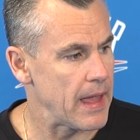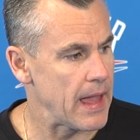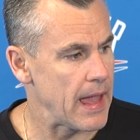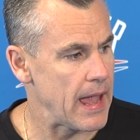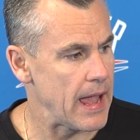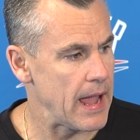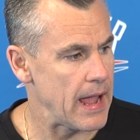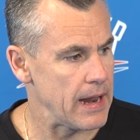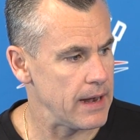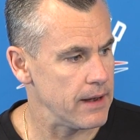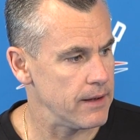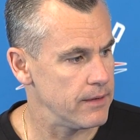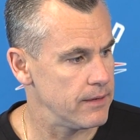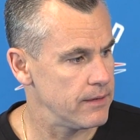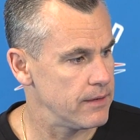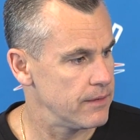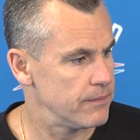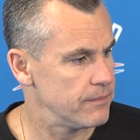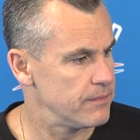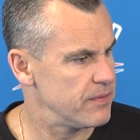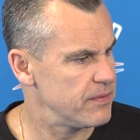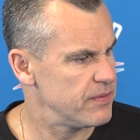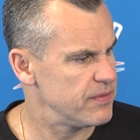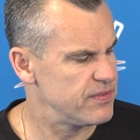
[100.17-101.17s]
and
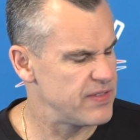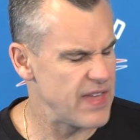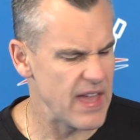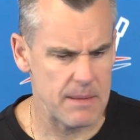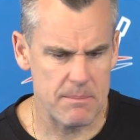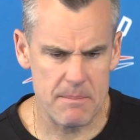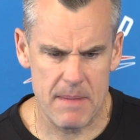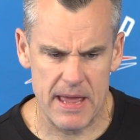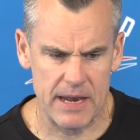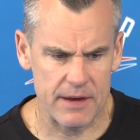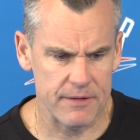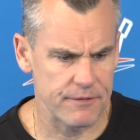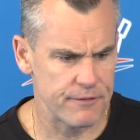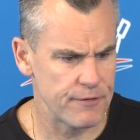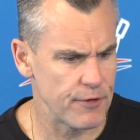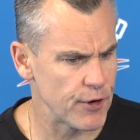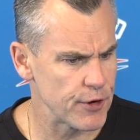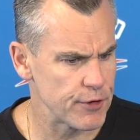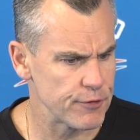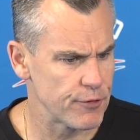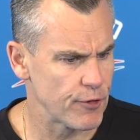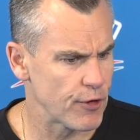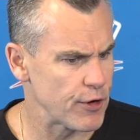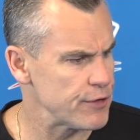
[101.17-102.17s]
they made it
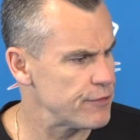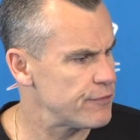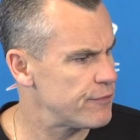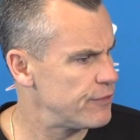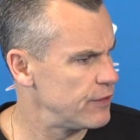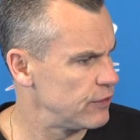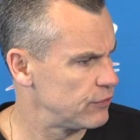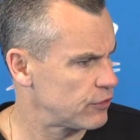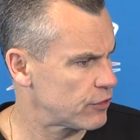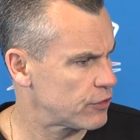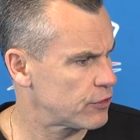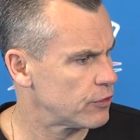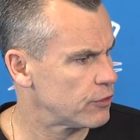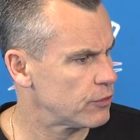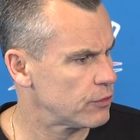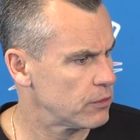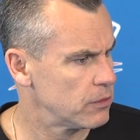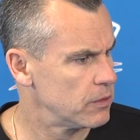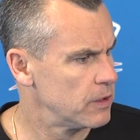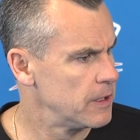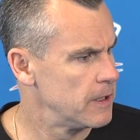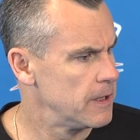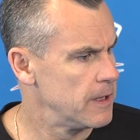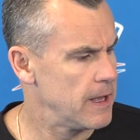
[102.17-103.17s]
very, very physical.